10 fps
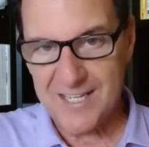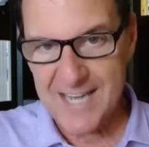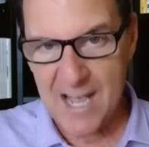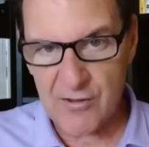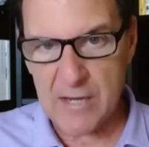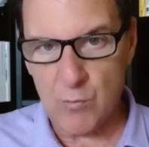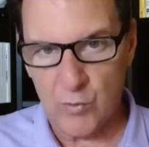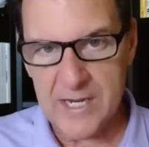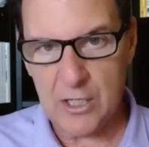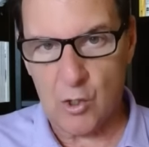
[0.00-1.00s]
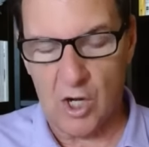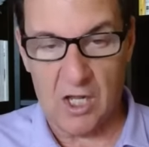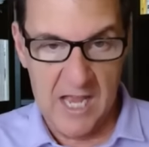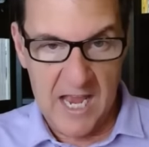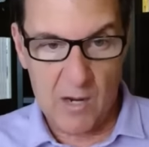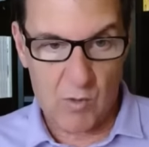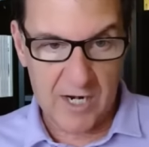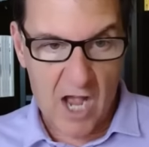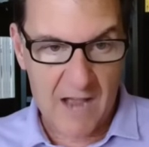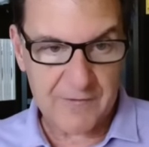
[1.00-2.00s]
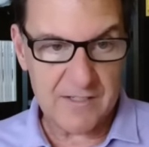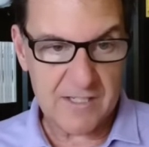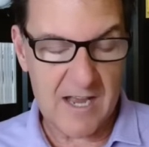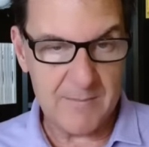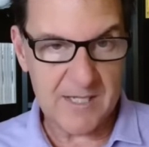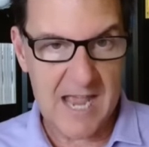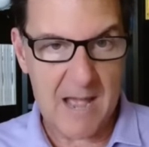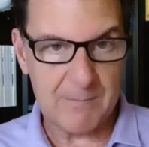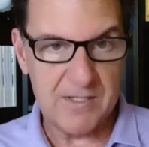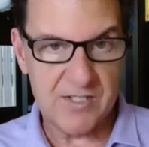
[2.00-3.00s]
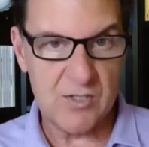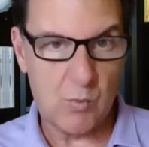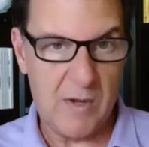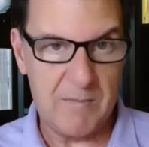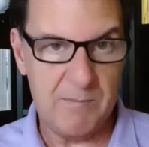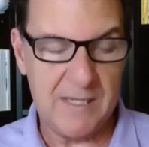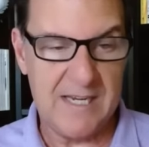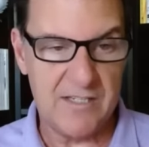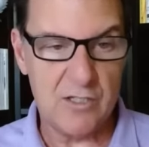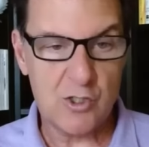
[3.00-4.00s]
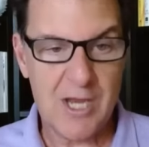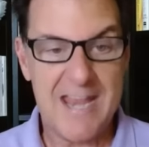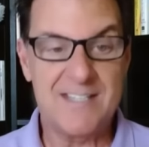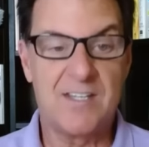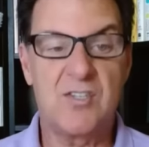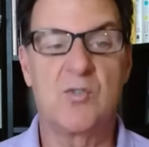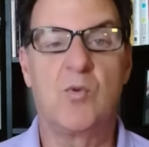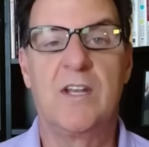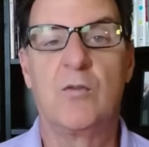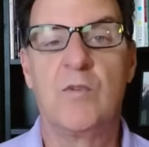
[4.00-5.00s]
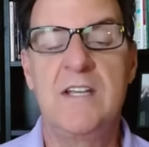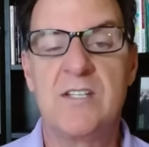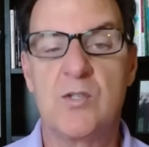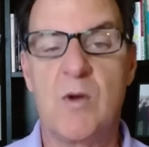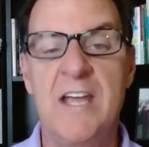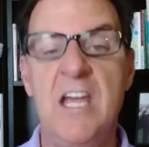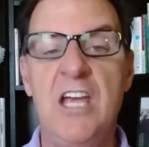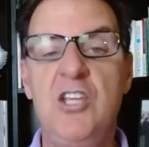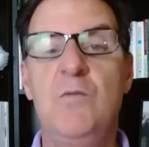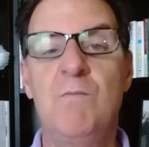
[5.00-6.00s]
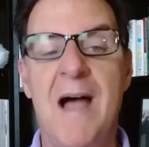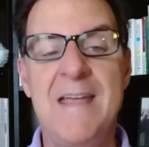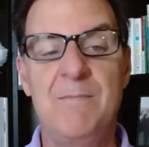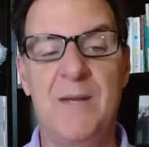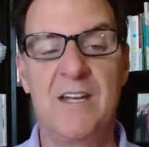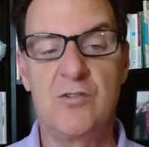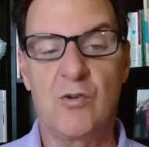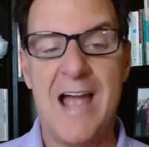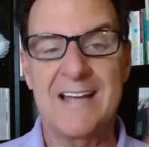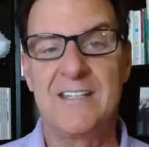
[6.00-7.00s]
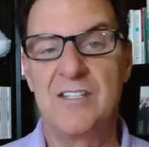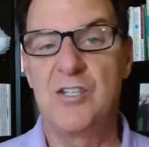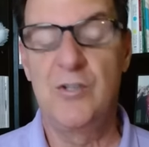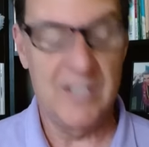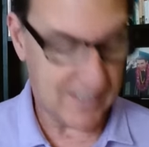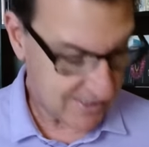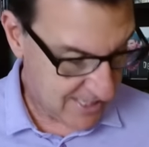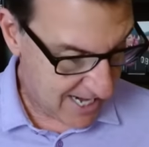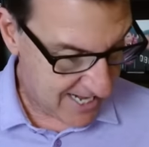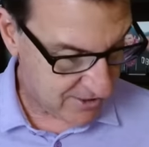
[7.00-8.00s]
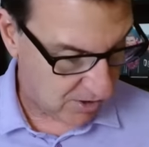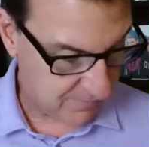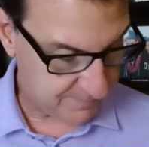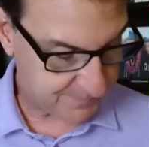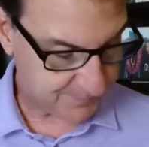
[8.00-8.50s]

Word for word: and now they recoil. And what oftentimes happens is women begin to chase. This is one of the reasons why you might have been attracted to this title.